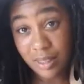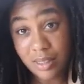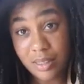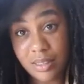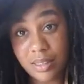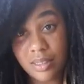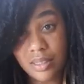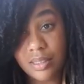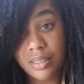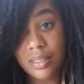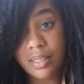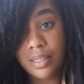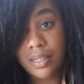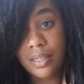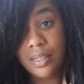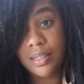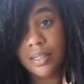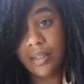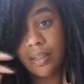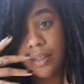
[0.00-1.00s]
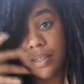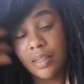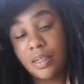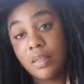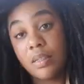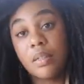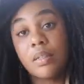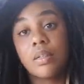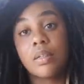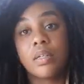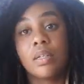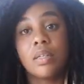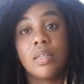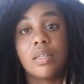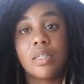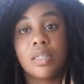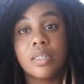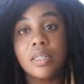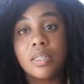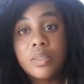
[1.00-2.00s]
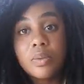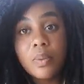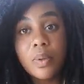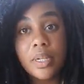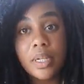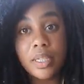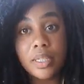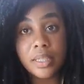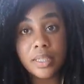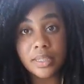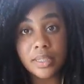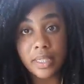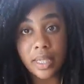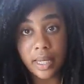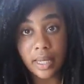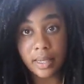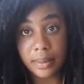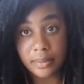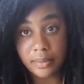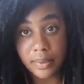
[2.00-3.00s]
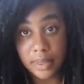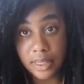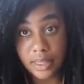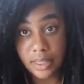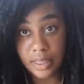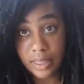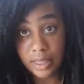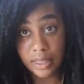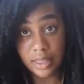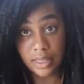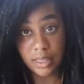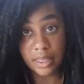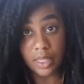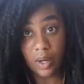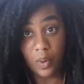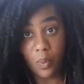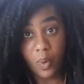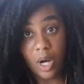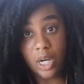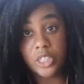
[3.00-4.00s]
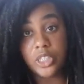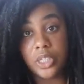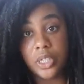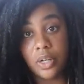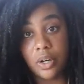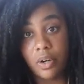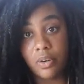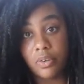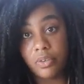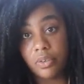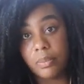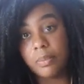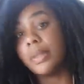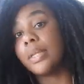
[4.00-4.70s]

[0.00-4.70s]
is this is what it looks like. This is a wash and go for